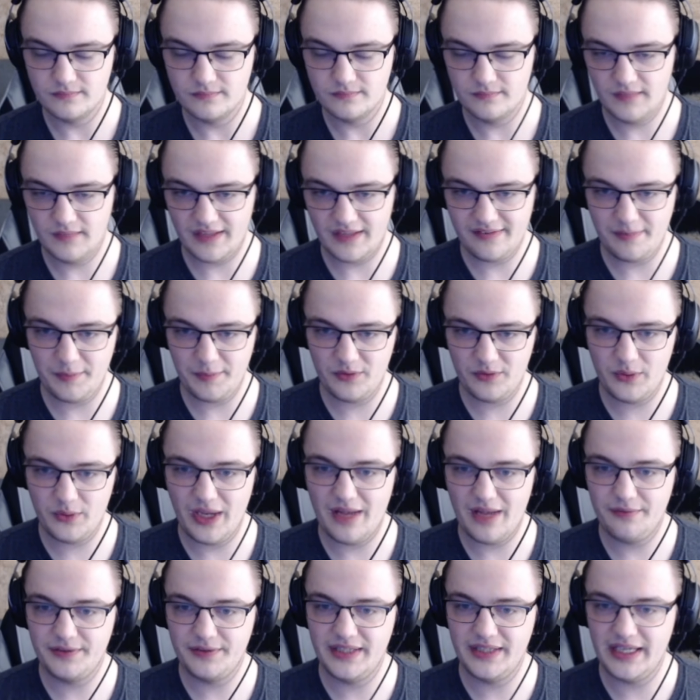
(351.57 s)
Next up is we
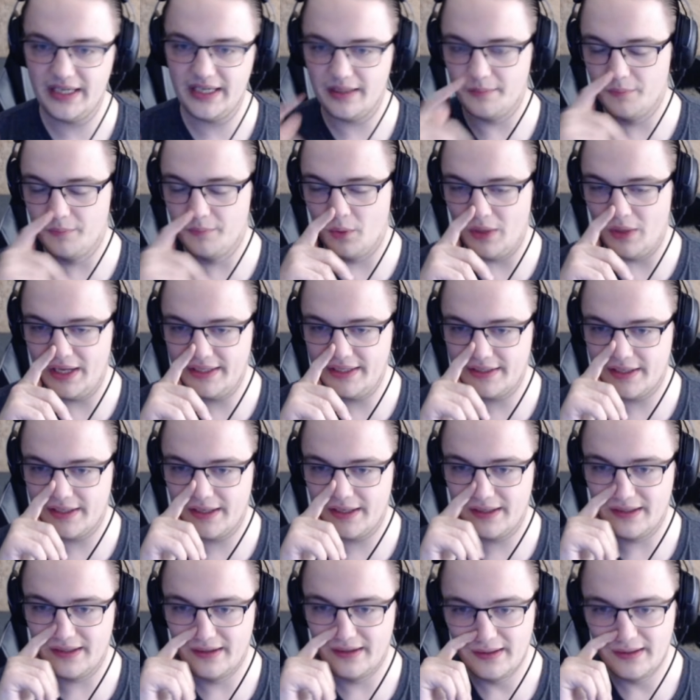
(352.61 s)
have the
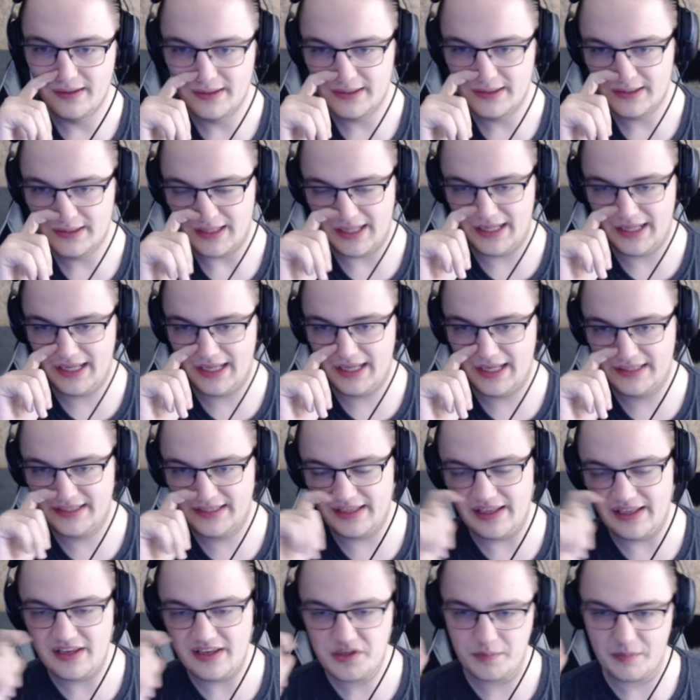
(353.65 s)
Moandor, uh, the
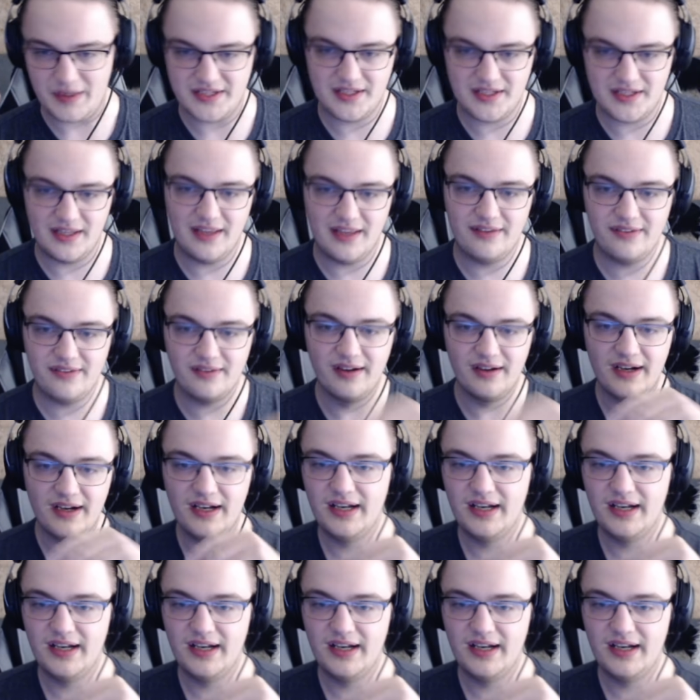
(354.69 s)
Lich Specialist.